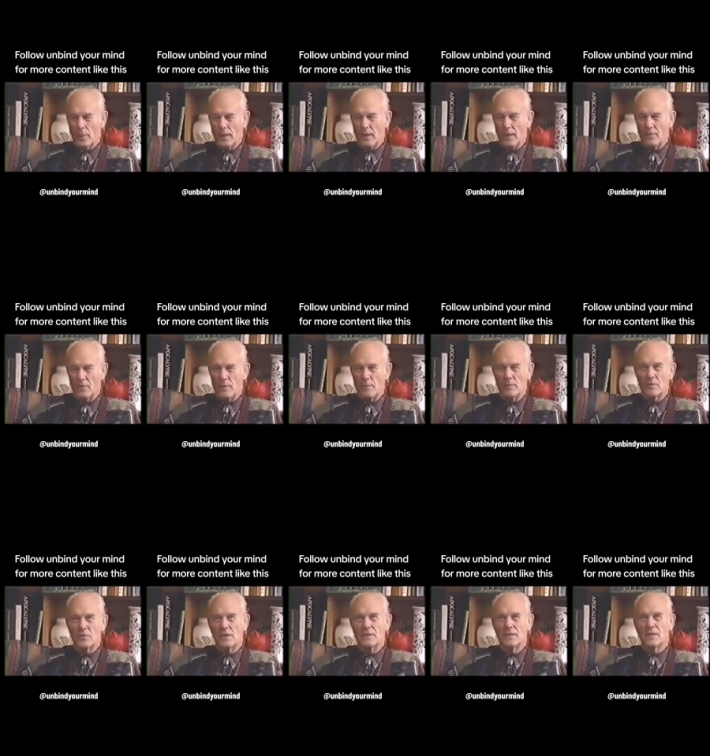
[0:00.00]
and remember
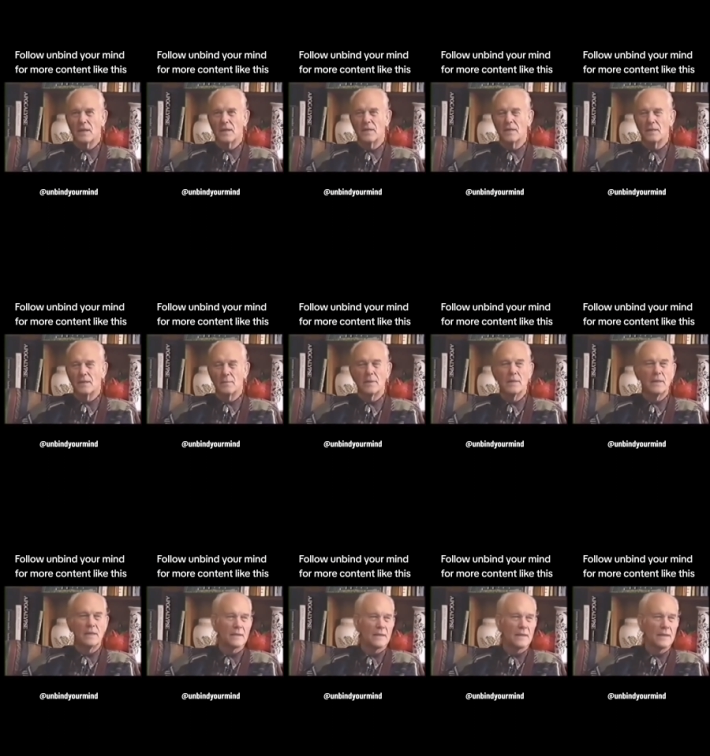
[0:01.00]
trains started in the beginning
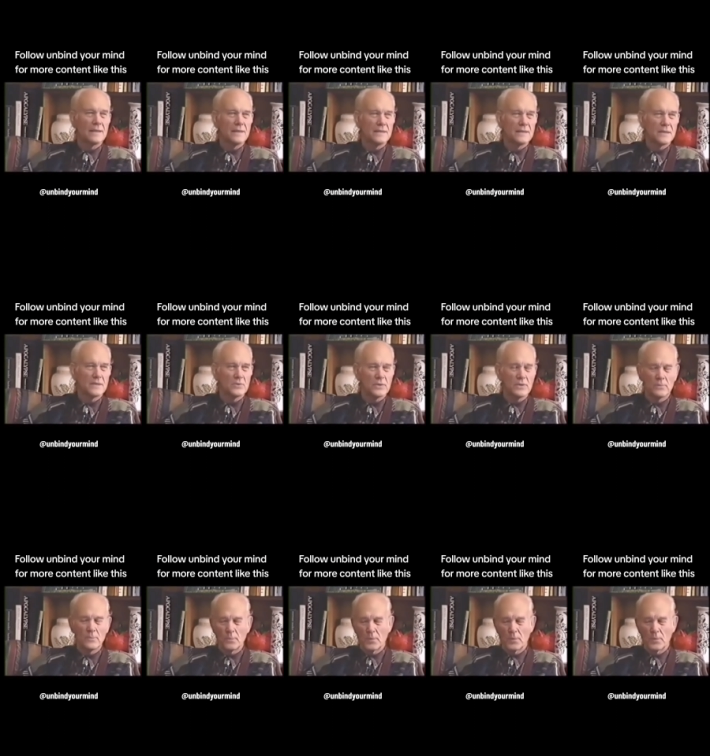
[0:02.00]
of the 19th century,